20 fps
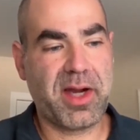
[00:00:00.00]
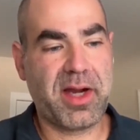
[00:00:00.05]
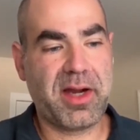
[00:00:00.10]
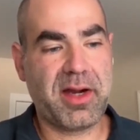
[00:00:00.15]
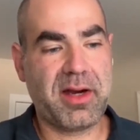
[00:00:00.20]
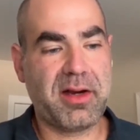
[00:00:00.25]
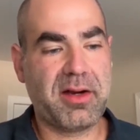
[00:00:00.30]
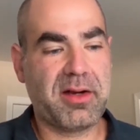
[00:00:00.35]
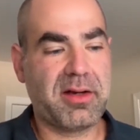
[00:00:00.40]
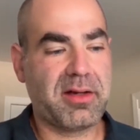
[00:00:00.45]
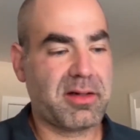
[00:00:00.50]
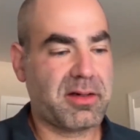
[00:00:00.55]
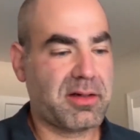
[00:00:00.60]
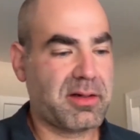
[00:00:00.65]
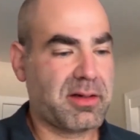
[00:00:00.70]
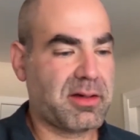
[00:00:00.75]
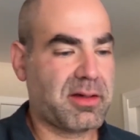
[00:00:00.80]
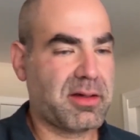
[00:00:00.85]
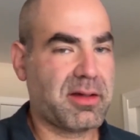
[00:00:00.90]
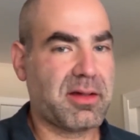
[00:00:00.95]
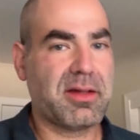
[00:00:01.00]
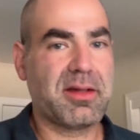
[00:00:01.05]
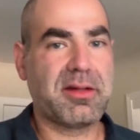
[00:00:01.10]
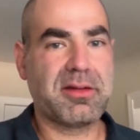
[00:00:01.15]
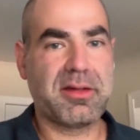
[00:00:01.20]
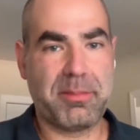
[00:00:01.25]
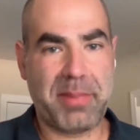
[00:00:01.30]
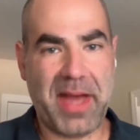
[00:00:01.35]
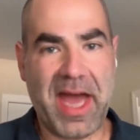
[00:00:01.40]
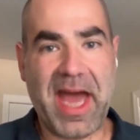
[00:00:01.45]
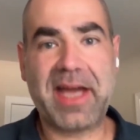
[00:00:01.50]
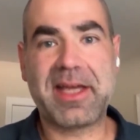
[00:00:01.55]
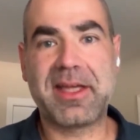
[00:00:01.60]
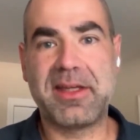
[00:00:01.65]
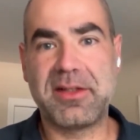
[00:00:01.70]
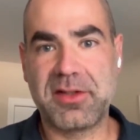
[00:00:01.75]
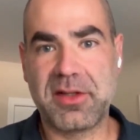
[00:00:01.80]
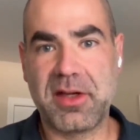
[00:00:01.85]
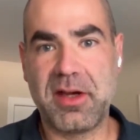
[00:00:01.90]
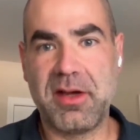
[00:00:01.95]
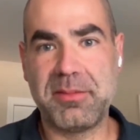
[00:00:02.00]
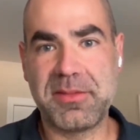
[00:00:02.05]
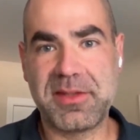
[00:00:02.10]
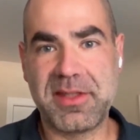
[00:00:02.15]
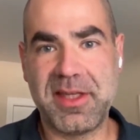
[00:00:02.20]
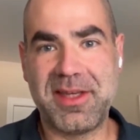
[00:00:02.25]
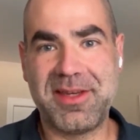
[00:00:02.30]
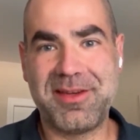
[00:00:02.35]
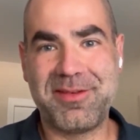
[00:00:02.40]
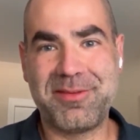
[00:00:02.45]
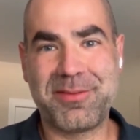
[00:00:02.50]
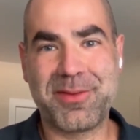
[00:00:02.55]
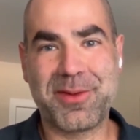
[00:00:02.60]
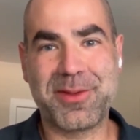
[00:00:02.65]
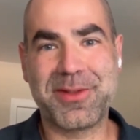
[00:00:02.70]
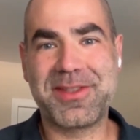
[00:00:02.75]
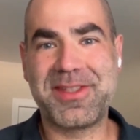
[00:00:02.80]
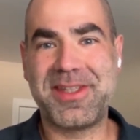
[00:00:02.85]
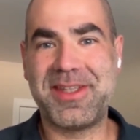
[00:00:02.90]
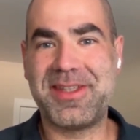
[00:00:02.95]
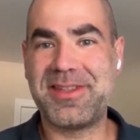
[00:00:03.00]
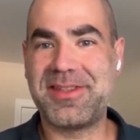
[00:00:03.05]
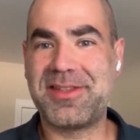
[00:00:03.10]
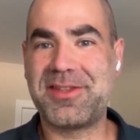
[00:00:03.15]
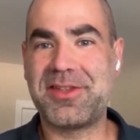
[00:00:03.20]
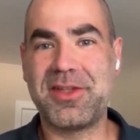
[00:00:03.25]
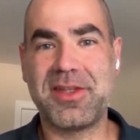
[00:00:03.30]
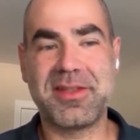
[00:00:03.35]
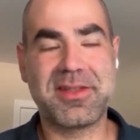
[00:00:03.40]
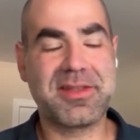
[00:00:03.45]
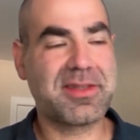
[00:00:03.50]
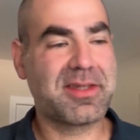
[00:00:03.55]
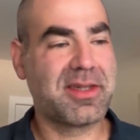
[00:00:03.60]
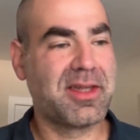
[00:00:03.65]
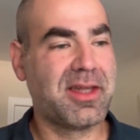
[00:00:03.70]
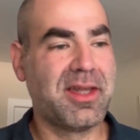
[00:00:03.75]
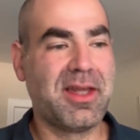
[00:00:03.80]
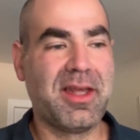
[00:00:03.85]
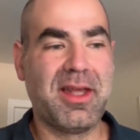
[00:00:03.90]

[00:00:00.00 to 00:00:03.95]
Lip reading: where the package comes in versus just,